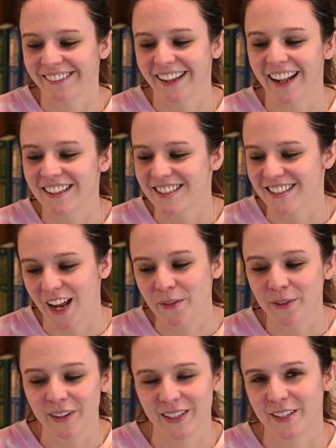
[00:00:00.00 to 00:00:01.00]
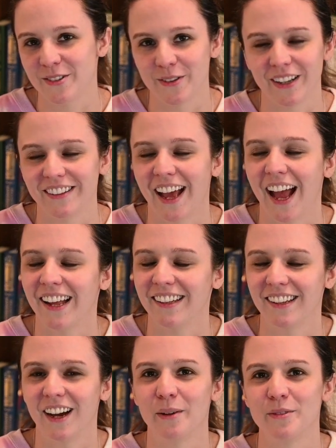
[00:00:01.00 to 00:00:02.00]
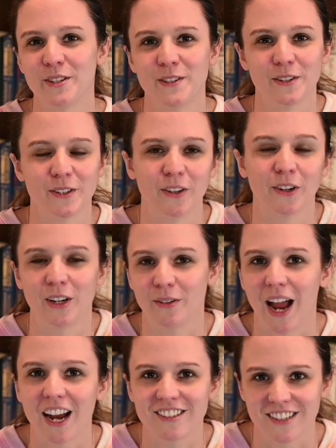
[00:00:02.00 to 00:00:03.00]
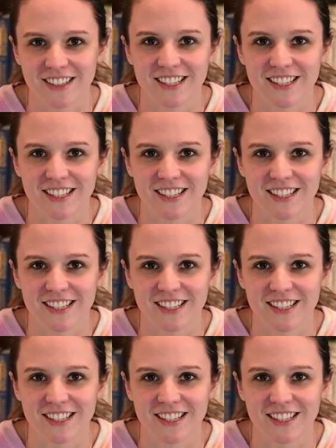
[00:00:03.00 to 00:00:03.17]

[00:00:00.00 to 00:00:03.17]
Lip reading: and I really enjoyed that. Just their interactions